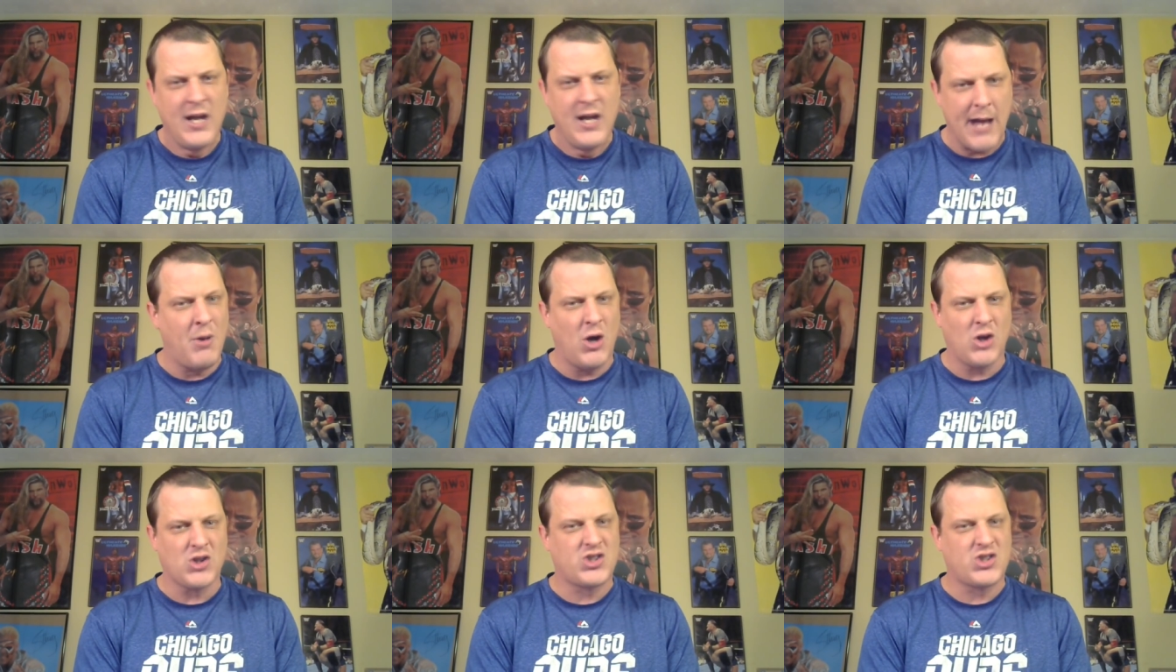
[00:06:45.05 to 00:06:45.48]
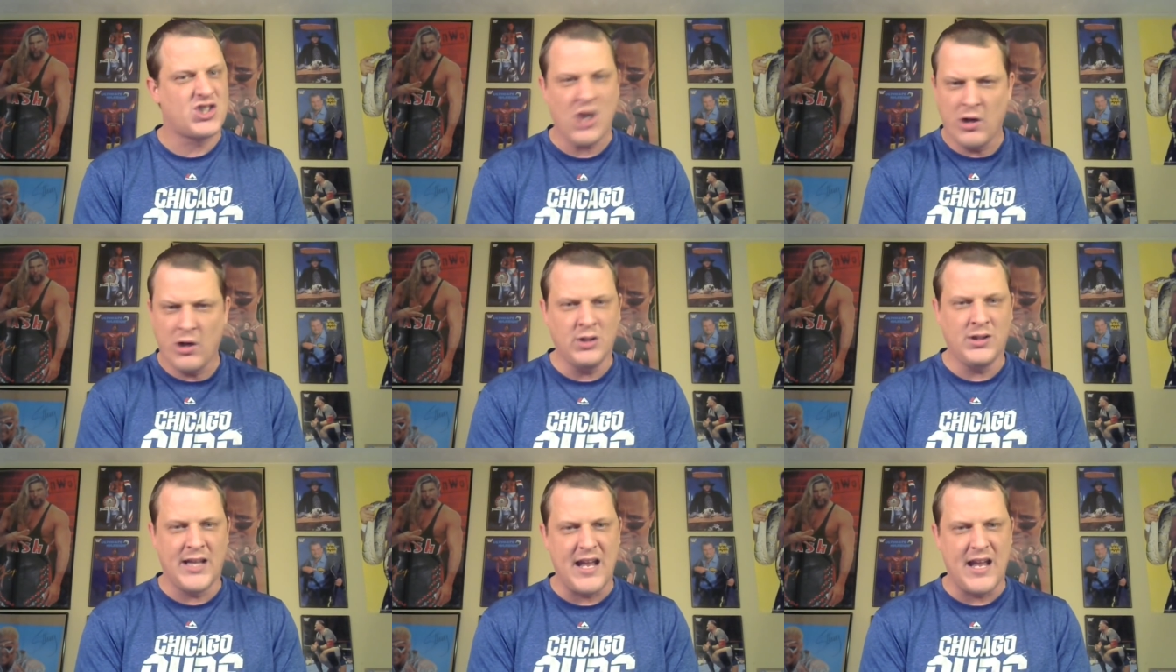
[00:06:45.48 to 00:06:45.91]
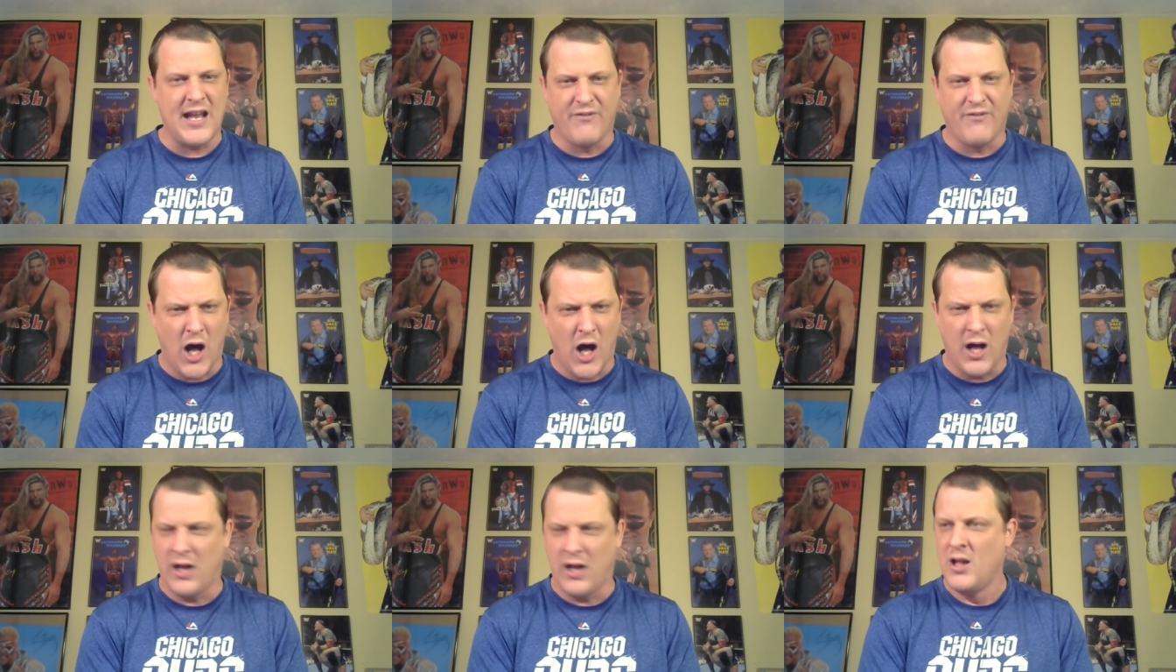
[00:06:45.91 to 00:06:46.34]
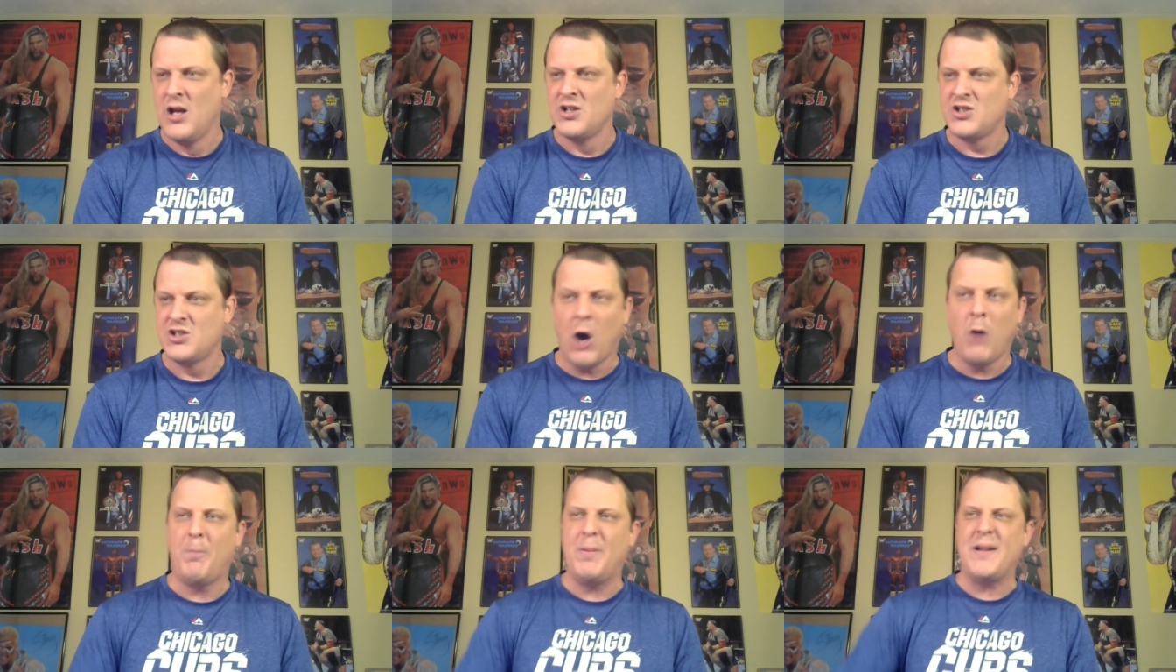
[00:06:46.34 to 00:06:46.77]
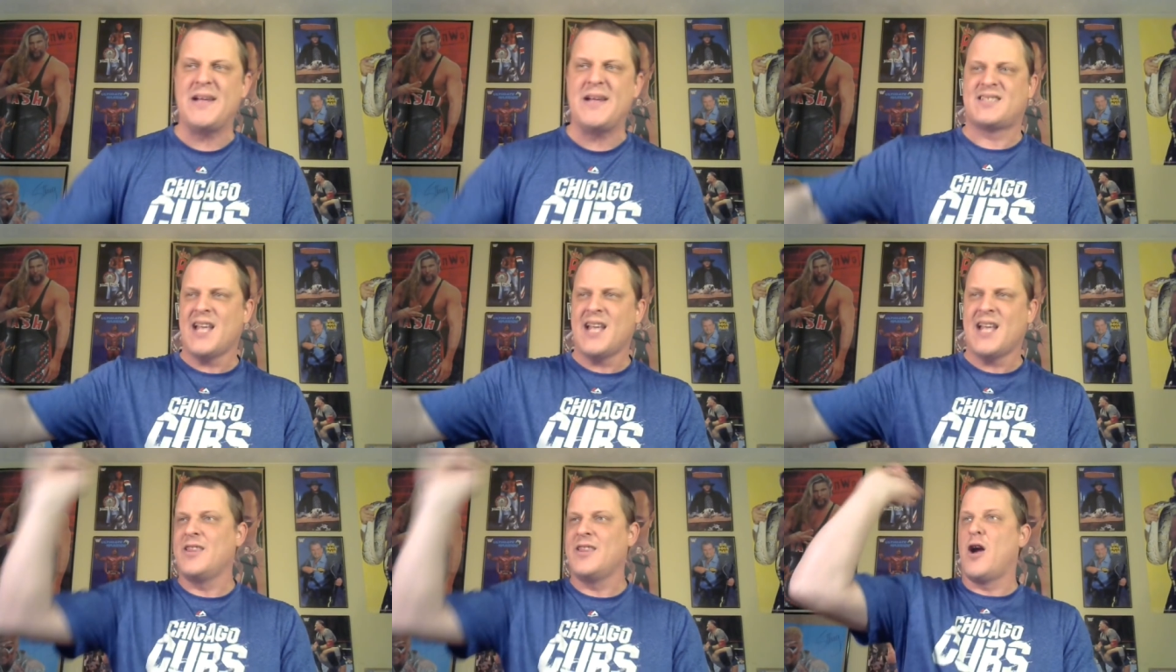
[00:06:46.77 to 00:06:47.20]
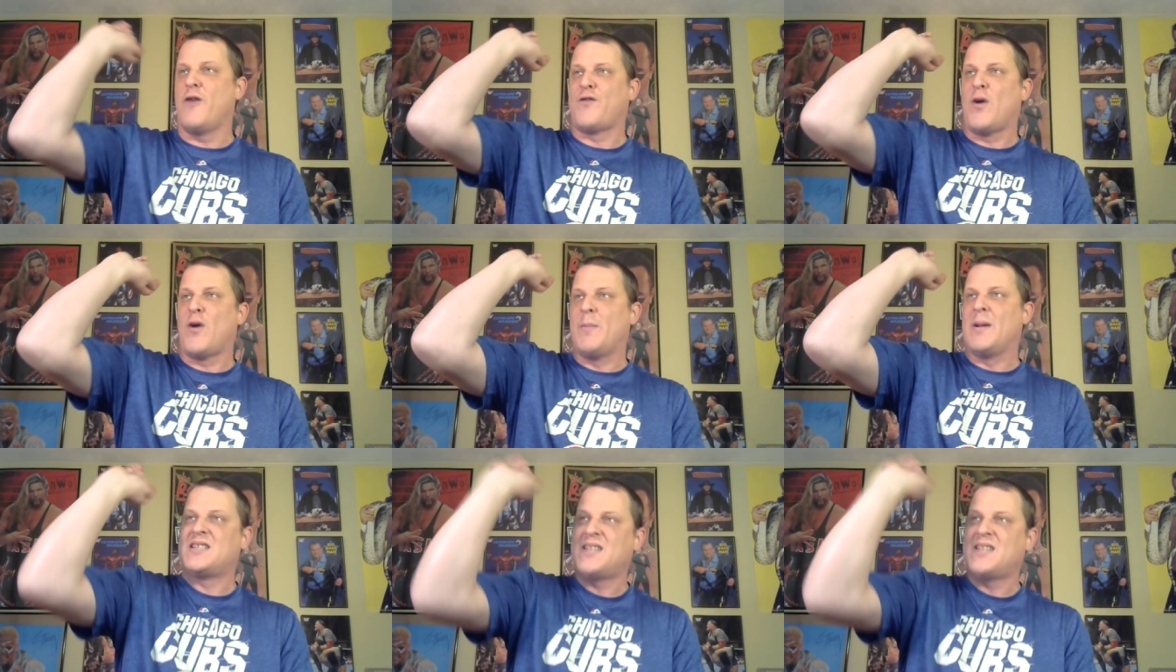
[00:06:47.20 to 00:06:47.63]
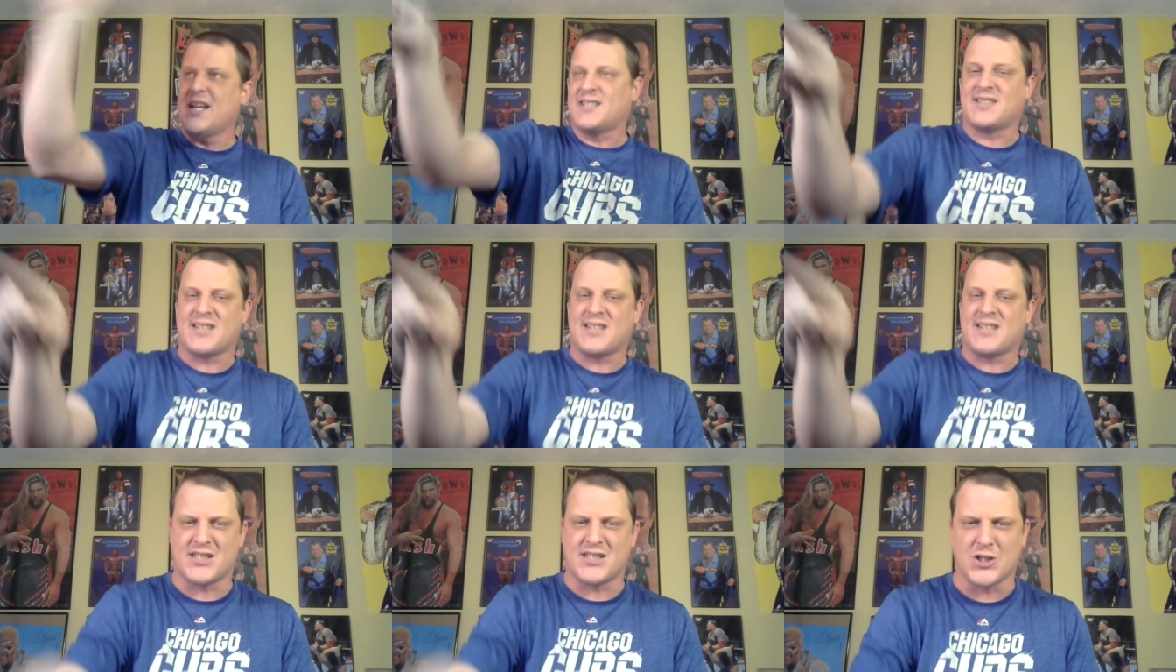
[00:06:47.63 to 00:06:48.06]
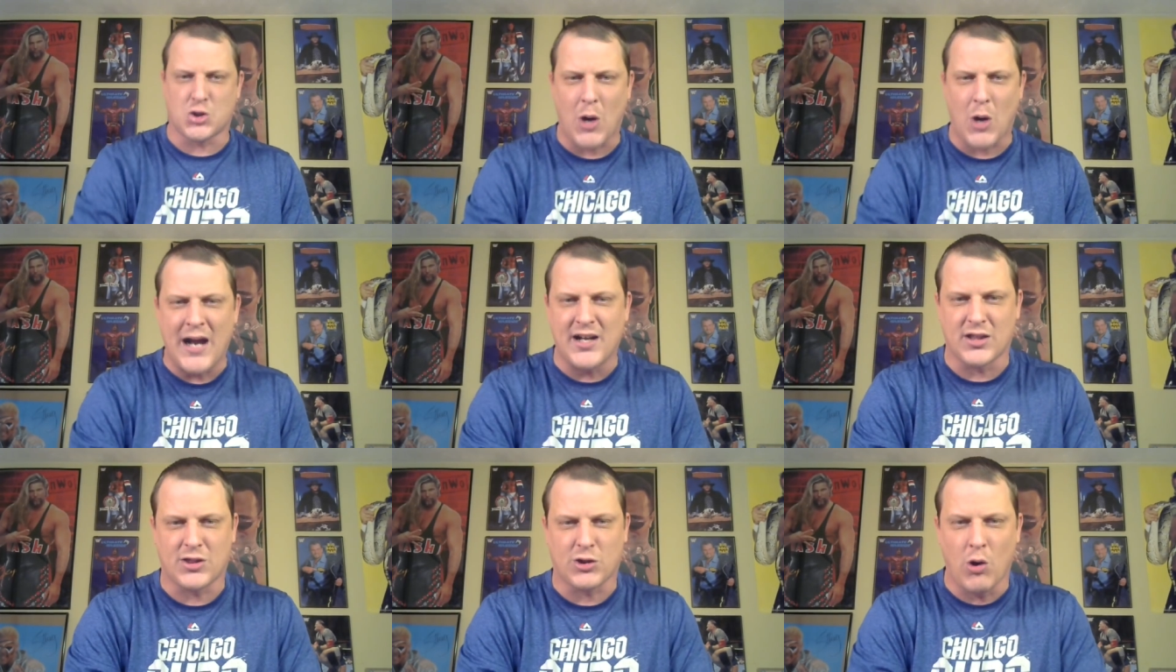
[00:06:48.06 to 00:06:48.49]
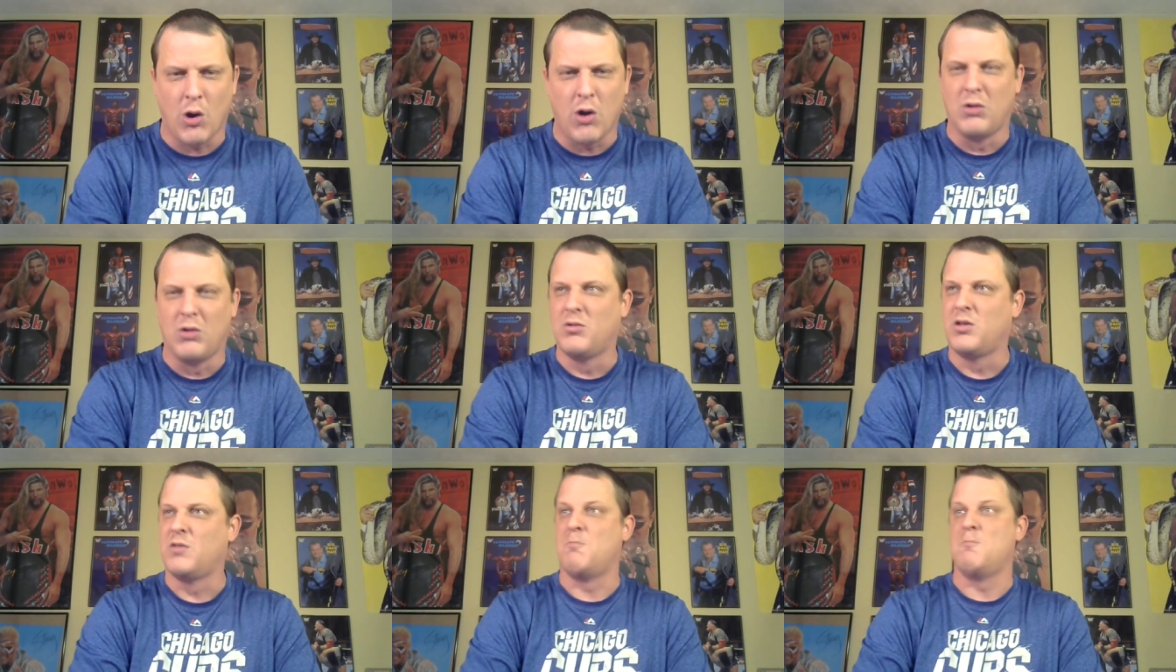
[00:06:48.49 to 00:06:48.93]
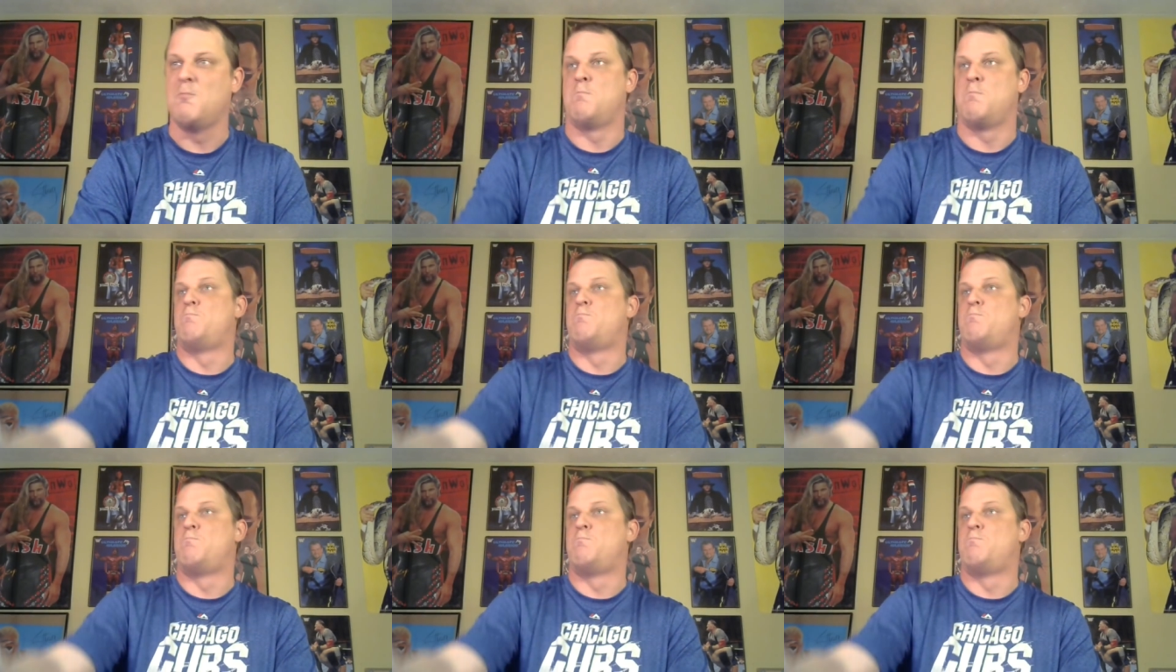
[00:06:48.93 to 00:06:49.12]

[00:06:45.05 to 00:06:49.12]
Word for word: And most certainly of all, don't be sitting there from a distance and trying to throw